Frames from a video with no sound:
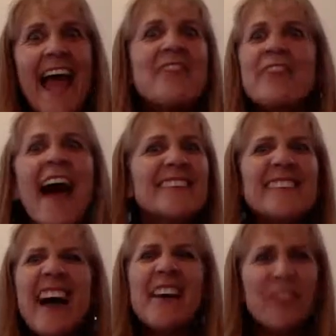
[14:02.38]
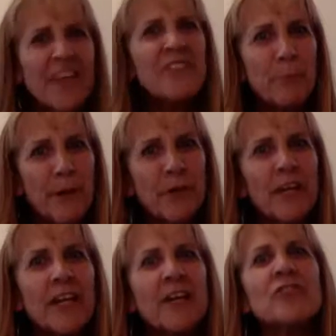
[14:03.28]
and that's, I think, the
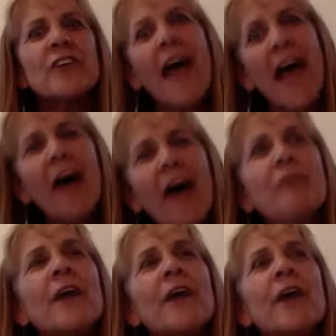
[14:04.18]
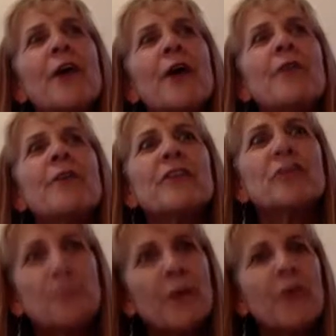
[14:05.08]
beauty is to have the
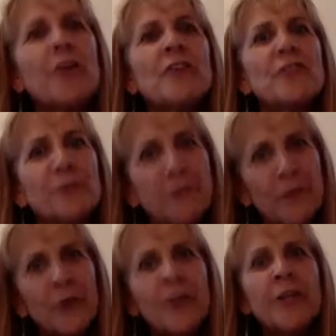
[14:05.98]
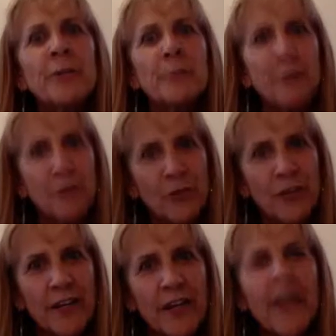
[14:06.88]
experience of learning
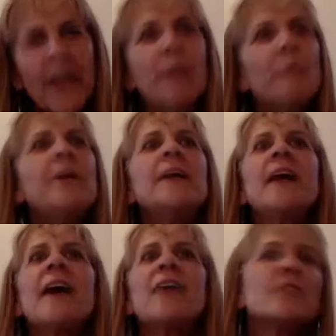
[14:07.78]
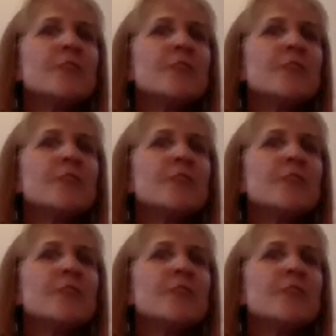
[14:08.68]
music be as